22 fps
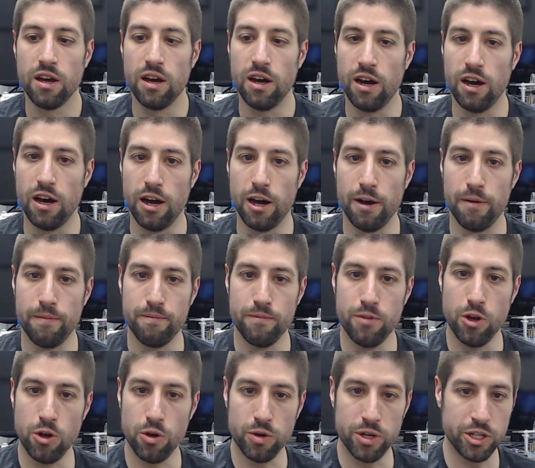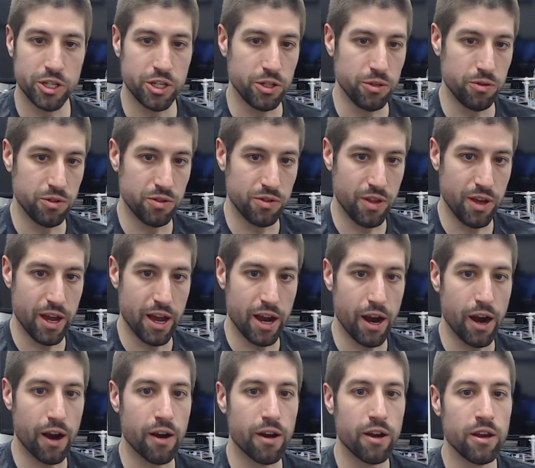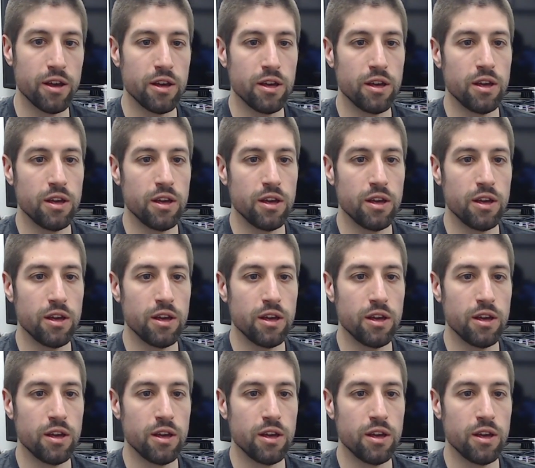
no issues there.